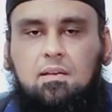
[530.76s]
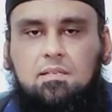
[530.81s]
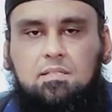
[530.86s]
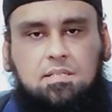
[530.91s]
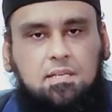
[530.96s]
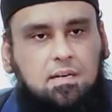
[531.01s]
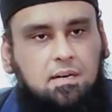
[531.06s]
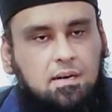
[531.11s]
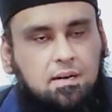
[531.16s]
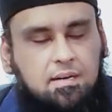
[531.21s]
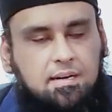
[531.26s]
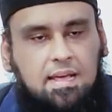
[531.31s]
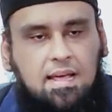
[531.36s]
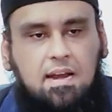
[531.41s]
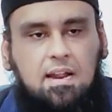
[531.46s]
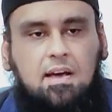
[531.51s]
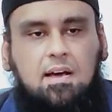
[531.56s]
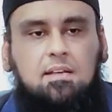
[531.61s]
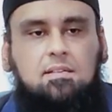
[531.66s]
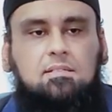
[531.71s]
sir,
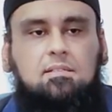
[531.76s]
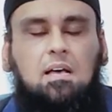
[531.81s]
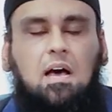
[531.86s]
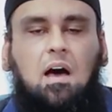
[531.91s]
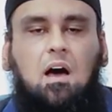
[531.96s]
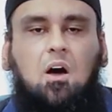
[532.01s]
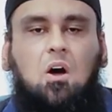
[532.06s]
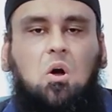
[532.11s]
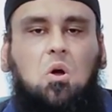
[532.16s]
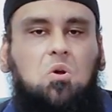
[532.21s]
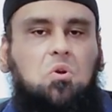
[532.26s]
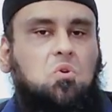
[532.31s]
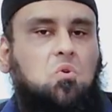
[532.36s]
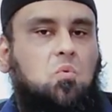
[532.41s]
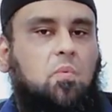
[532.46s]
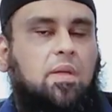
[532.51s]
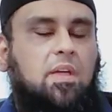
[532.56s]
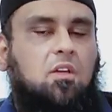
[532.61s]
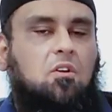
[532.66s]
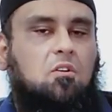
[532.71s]
tell us, how
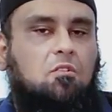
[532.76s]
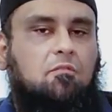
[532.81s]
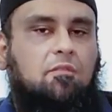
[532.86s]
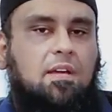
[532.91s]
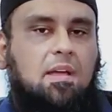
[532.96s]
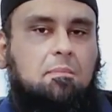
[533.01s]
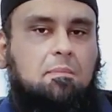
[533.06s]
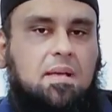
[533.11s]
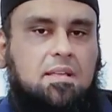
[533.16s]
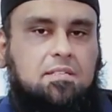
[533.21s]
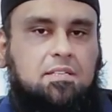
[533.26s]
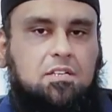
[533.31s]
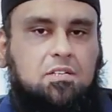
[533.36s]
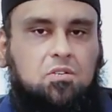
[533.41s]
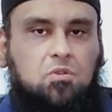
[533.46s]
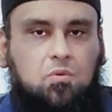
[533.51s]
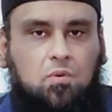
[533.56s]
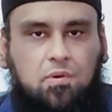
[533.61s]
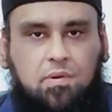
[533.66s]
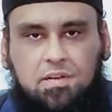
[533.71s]
do we convey
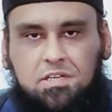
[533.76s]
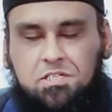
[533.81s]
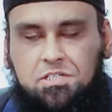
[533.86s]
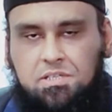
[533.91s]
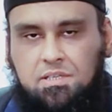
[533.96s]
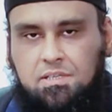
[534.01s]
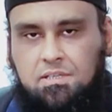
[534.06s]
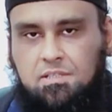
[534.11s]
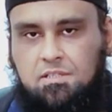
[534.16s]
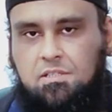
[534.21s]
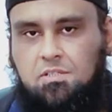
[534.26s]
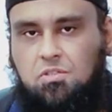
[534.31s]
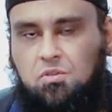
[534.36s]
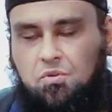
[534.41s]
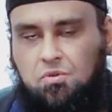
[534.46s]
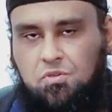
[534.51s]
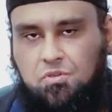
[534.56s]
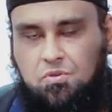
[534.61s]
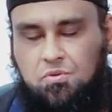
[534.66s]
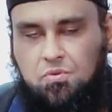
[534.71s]
message to Christians,
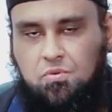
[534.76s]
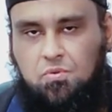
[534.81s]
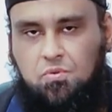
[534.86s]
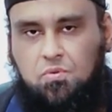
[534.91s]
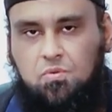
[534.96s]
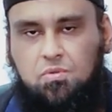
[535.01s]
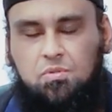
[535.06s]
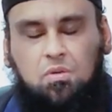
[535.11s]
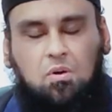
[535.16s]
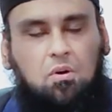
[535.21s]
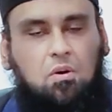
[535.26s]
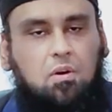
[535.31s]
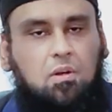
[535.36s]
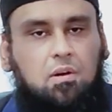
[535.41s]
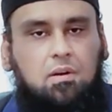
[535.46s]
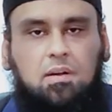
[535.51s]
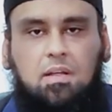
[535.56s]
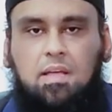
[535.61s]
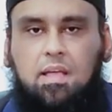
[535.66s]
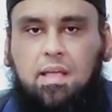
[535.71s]
to Jews
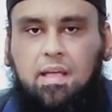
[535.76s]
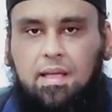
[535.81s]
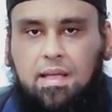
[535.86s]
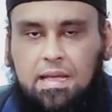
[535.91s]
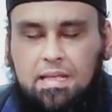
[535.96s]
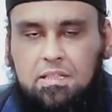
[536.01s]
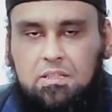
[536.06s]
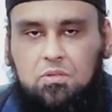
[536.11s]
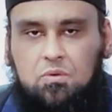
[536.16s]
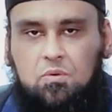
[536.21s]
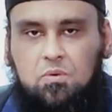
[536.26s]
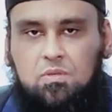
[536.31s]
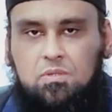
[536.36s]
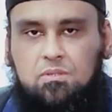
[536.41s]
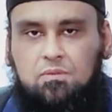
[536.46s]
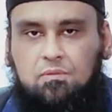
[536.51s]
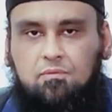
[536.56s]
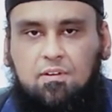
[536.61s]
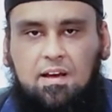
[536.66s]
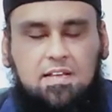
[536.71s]
or
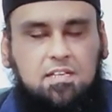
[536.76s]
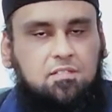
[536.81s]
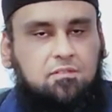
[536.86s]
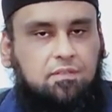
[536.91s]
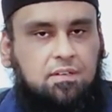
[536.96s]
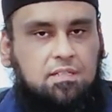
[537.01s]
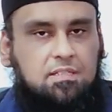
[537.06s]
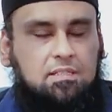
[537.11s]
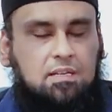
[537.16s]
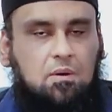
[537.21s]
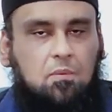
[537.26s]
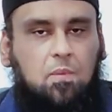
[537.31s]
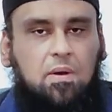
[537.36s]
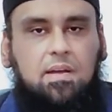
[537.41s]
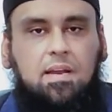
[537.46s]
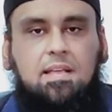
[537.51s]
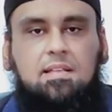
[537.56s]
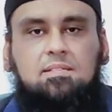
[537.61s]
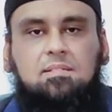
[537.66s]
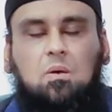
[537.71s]
Hindus, vice versa?
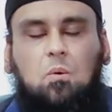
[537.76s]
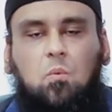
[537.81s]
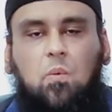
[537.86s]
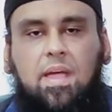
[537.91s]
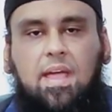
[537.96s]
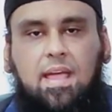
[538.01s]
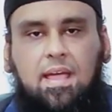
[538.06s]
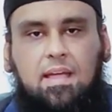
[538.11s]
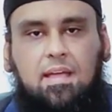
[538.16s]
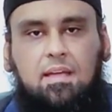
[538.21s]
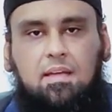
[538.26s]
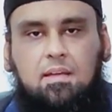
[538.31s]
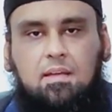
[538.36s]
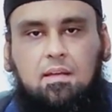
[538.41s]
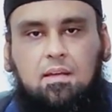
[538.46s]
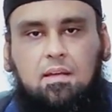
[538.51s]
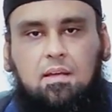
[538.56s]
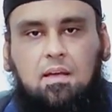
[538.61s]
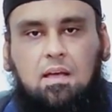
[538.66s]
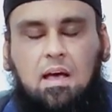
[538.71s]
What is the way?
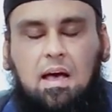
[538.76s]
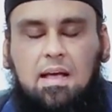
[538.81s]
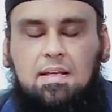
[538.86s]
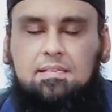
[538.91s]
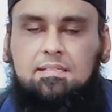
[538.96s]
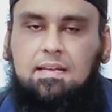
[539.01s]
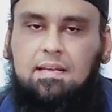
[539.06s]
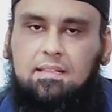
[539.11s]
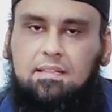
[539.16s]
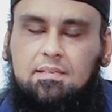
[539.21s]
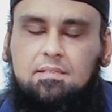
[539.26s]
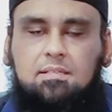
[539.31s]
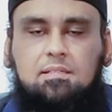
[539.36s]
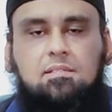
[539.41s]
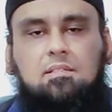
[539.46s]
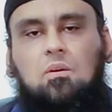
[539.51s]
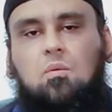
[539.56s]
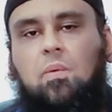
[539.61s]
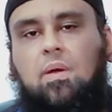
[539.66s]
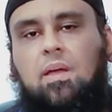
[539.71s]
I say, this
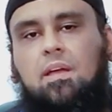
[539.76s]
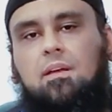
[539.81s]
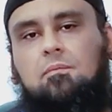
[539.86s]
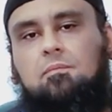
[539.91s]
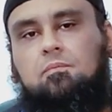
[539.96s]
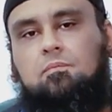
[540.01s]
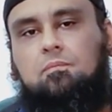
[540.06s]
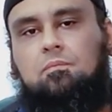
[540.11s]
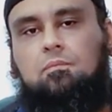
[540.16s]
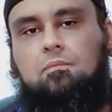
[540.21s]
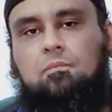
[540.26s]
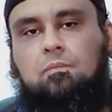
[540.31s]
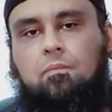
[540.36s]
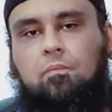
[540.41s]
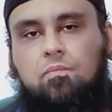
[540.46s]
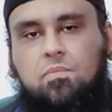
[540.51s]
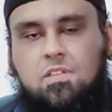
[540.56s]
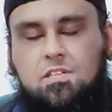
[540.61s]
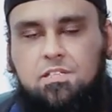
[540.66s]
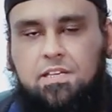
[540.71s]
is the way.
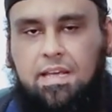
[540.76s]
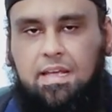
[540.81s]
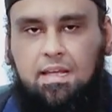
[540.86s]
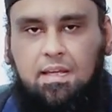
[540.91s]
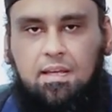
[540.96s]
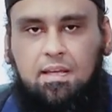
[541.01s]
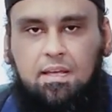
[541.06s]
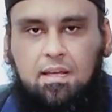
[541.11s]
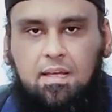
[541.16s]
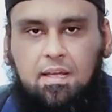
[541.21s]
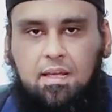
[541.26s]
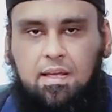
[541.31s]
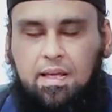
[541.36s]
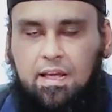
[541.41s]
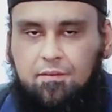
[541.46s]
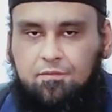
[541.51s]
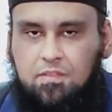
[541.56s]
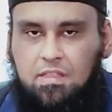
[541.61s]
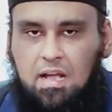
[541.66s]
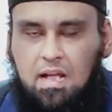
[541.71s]
See,
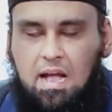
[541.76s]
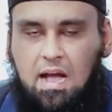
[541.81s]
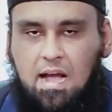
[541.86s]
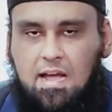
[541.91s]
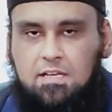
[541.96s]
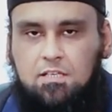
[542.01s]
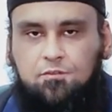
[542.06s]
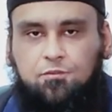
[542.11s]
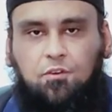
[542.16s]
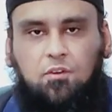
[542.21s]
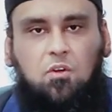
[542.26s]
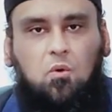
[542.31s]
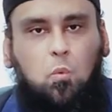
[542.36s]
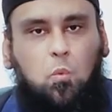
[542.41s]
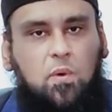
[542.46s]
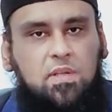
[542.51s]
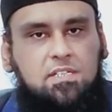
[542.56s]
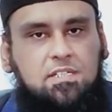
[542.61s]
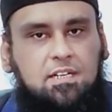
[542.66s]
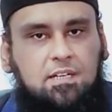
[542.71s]
if the guy is full
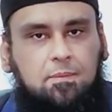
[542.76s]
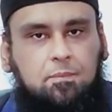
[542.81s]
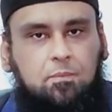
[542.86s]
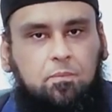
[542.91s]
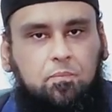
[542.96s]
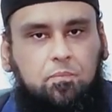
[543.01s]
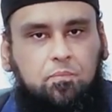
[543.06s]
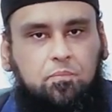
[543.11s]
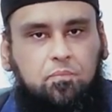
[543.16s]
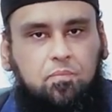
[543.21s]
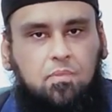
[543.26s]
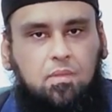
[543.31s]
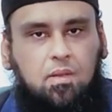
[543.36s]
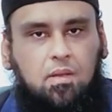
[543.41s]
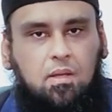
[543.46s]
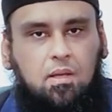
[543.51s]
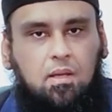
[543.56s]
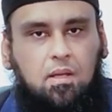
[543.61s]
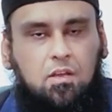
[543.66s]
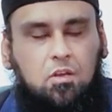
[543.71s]
of wisdom,
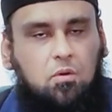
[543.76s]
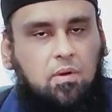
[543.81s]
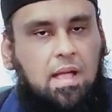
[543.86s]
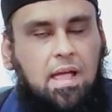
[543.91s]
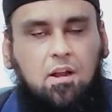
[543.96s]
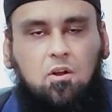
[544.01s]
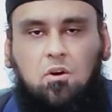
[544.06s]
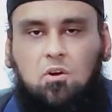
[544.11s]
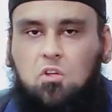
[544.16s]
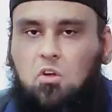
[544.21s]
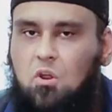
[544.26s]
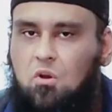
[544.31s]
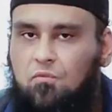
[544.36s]
you cannot